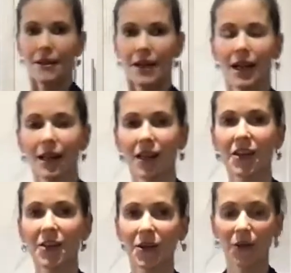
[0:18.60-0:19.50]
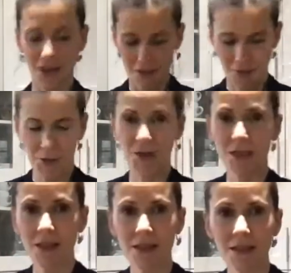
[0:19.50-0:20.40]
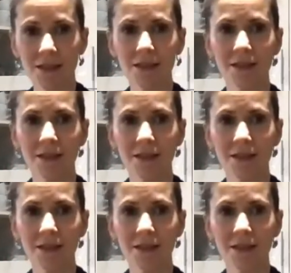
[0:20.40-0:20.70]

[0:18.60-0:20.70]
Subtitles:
Hello everyone.